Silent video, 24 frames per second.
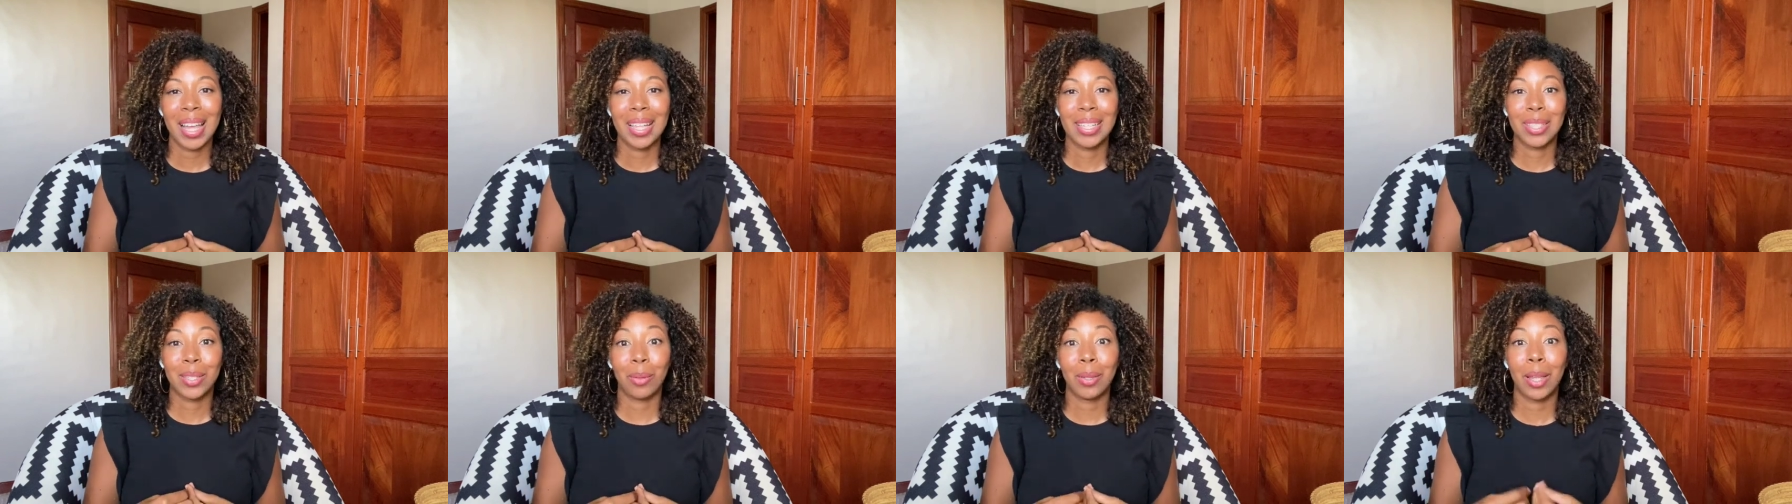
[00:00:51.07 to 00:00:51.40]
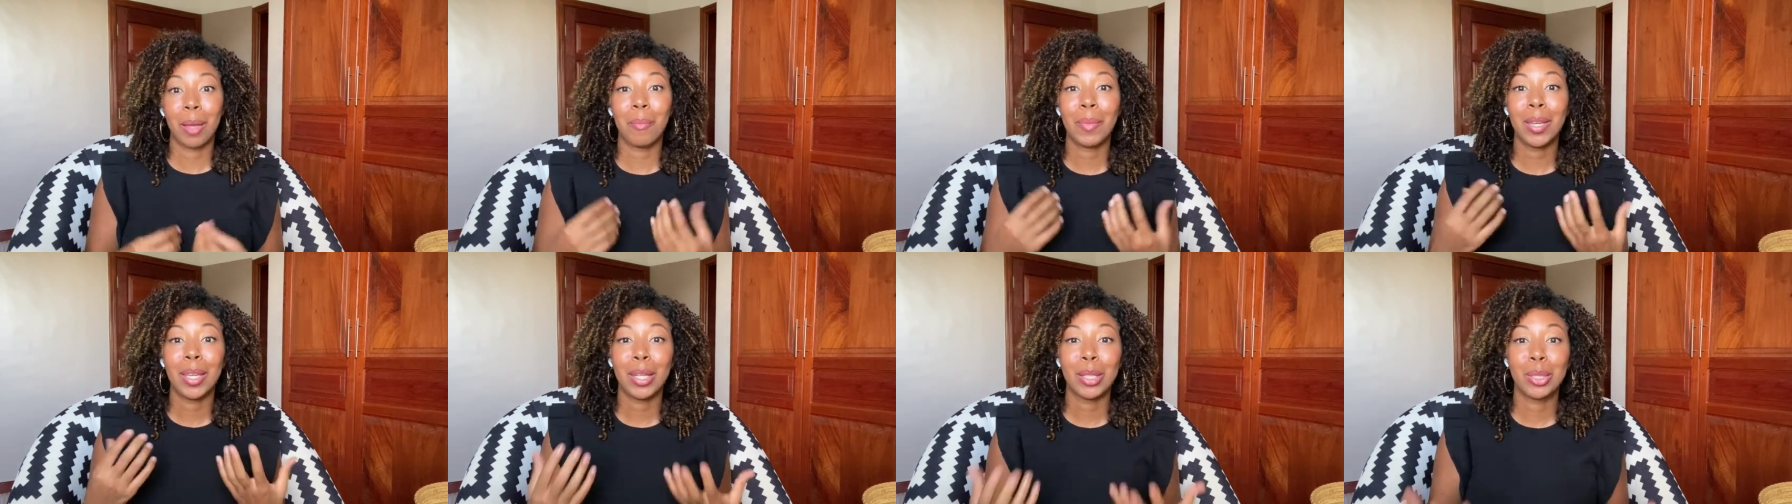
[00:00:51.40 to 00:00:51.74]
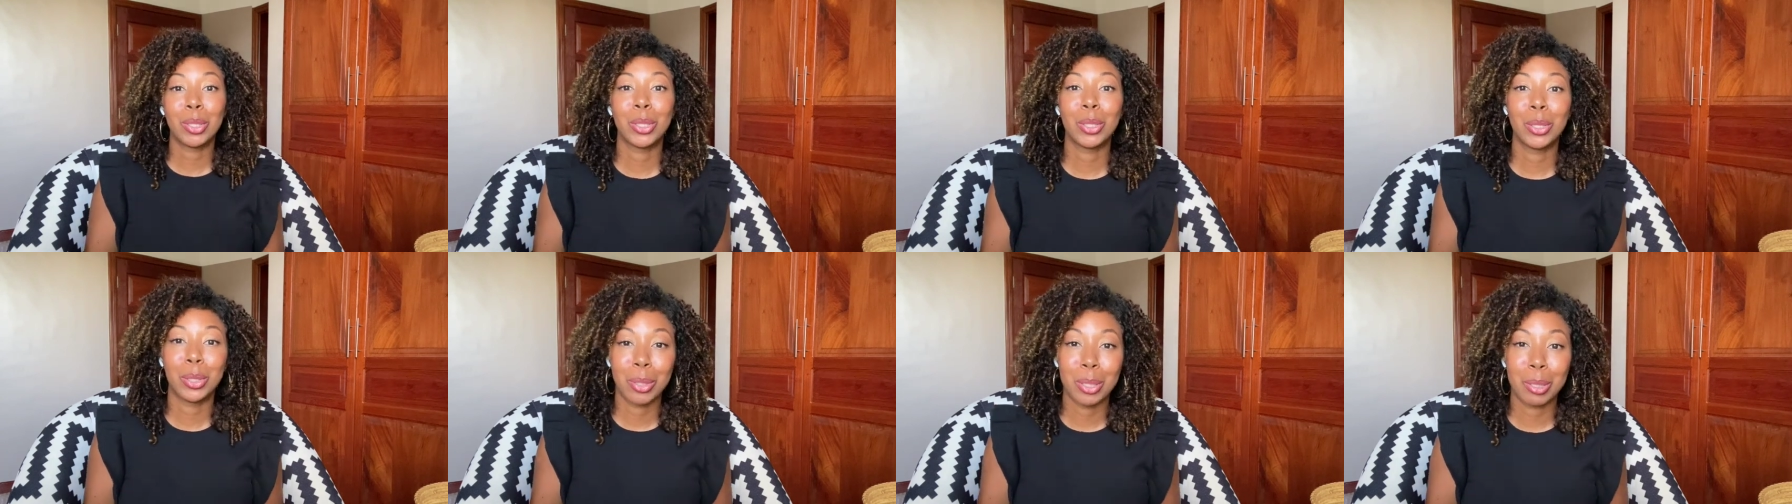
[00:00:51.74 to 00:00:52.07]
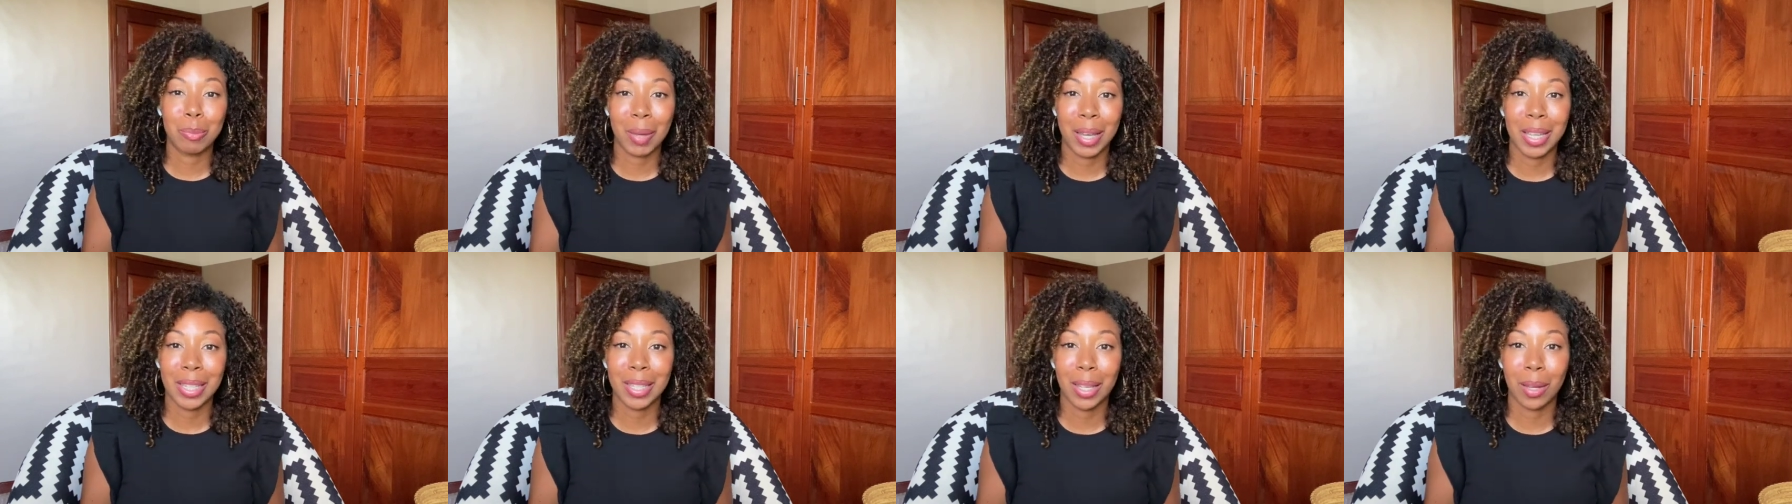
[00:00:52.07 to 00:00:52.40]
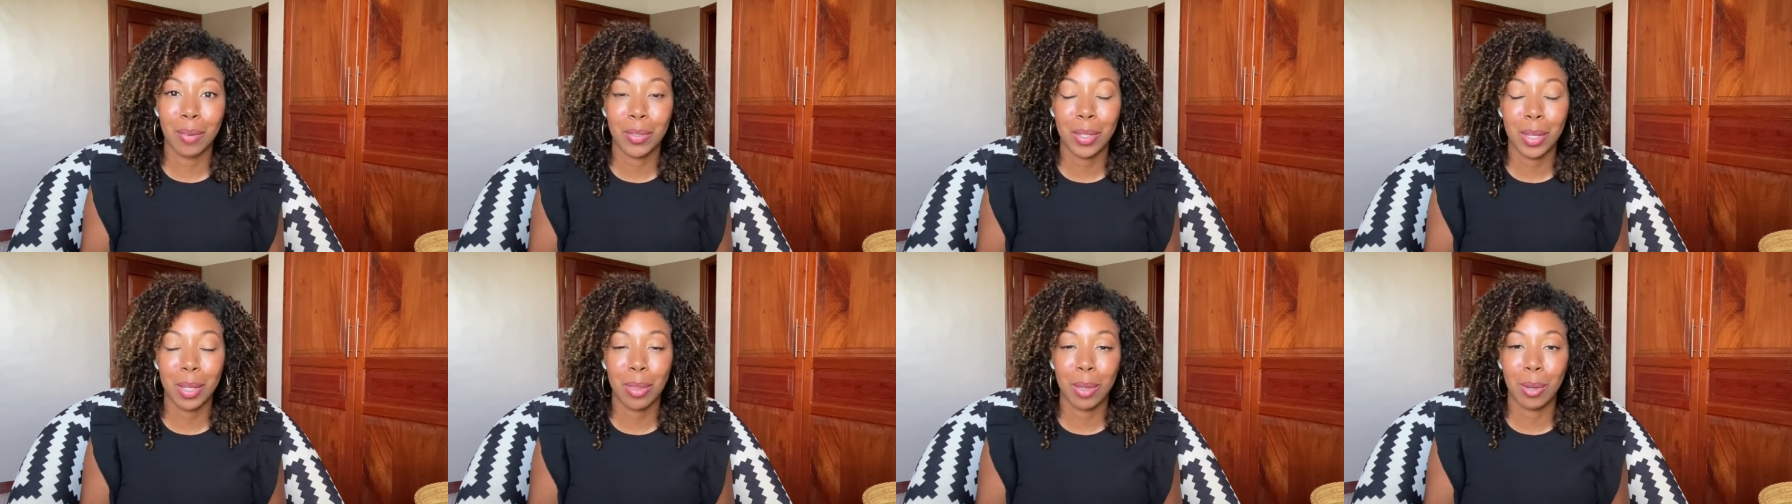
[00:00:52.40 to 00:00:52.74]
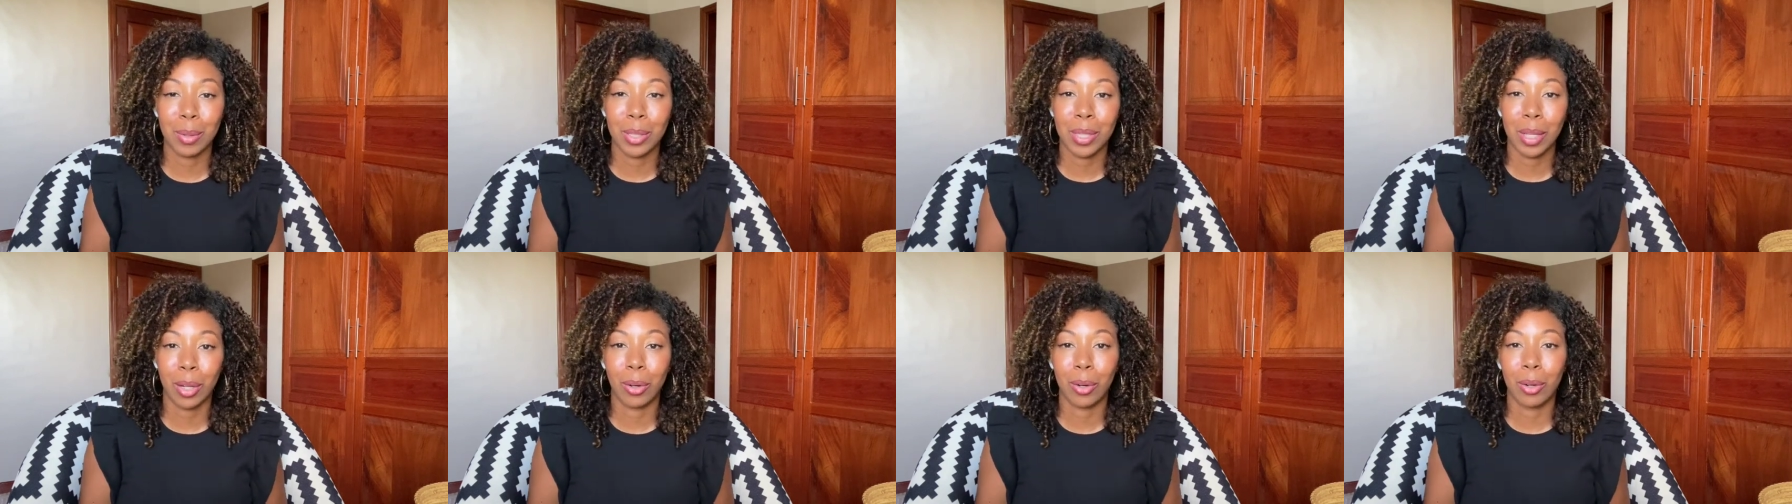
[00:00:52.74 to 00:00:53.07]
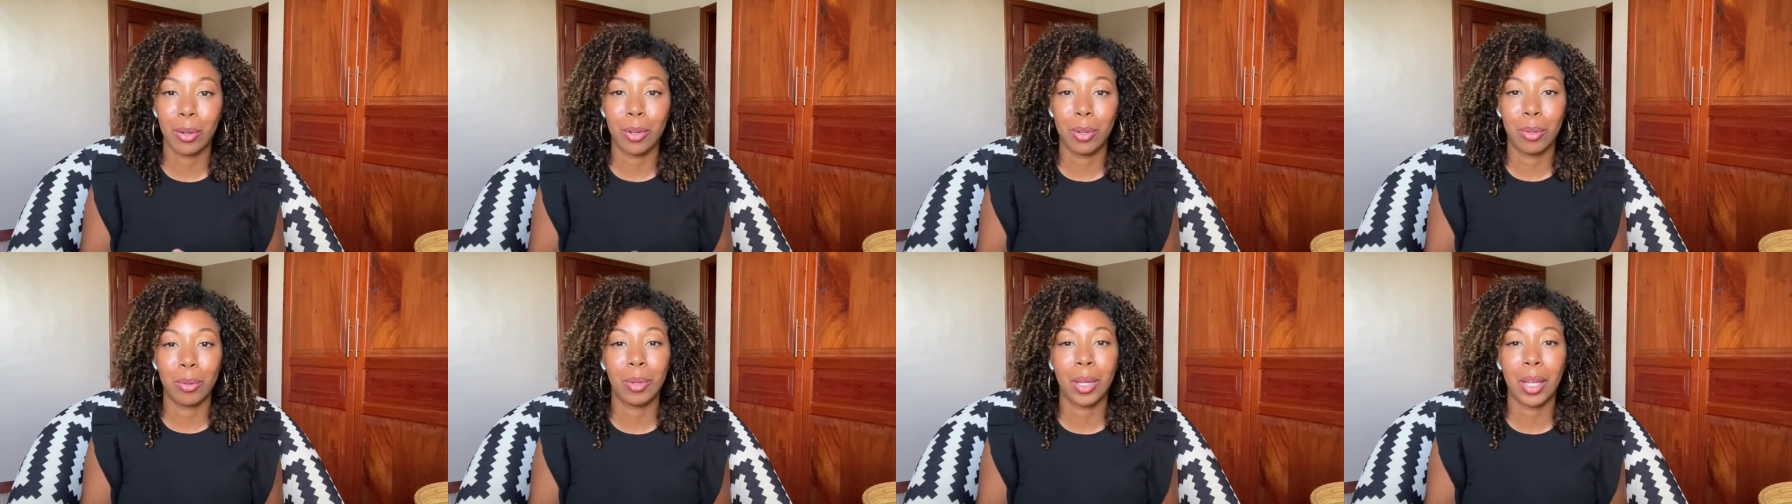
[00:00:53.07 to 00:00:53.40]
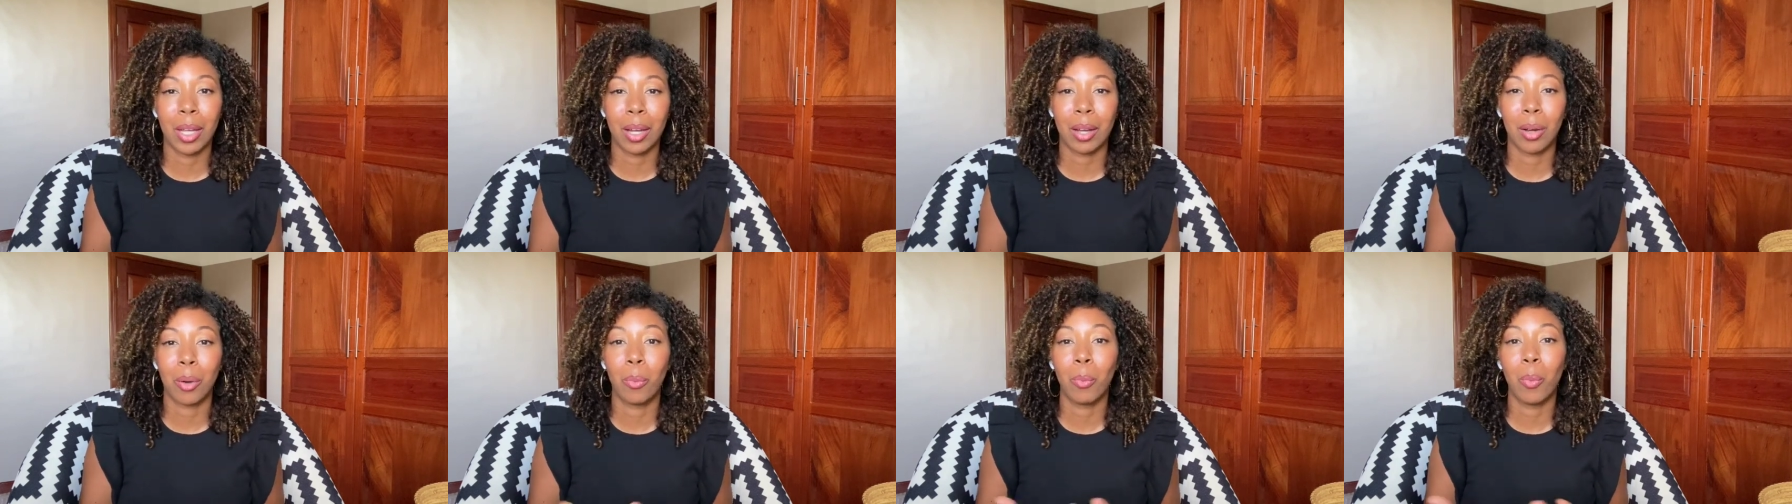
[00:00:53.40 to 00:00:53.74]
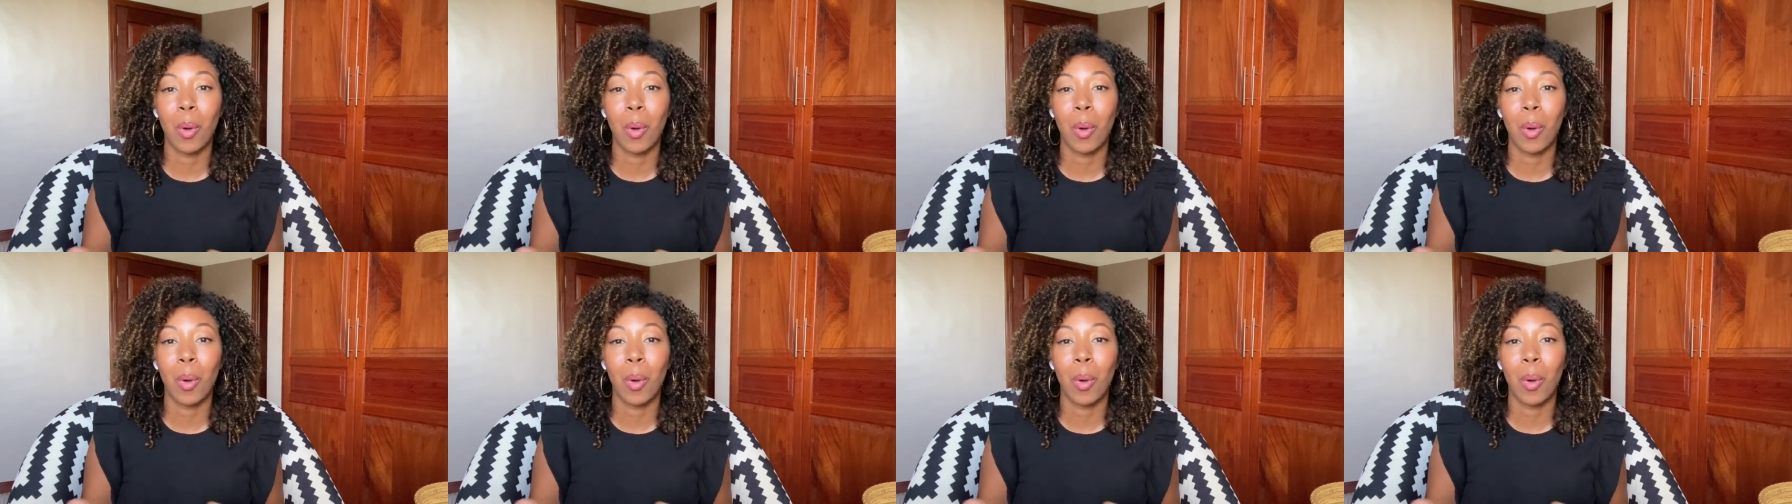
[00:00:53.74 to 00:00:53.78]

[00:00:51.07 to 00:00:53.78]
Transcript: So let me introduce myself to those that are new here.